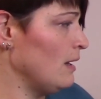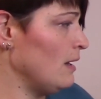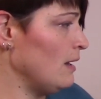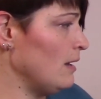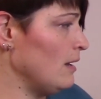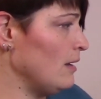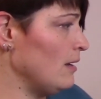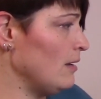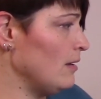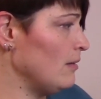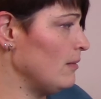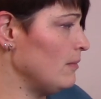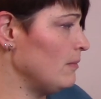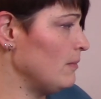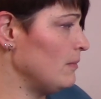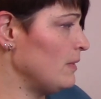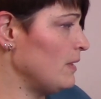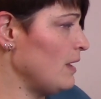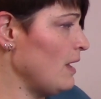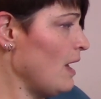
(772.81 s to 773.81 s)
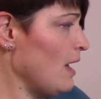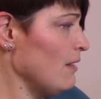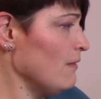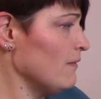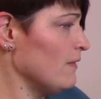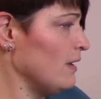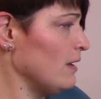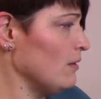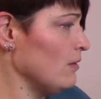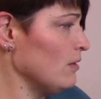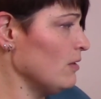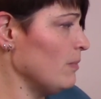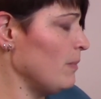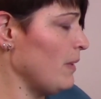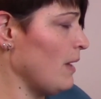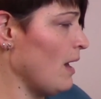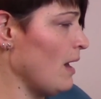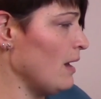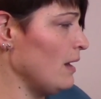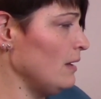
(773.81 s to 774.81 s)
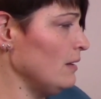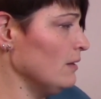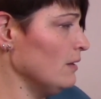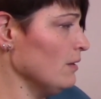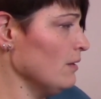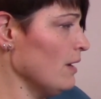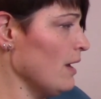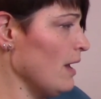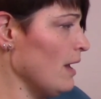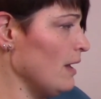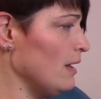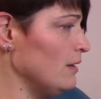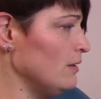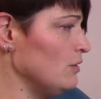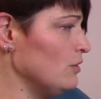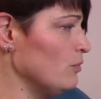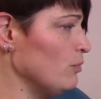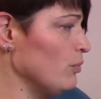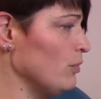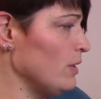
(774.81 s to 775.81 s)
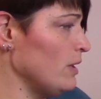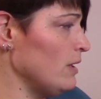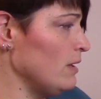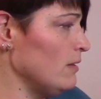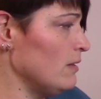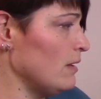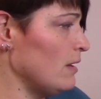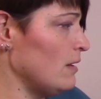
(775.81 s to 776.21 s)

They have gills behind their head to breathe,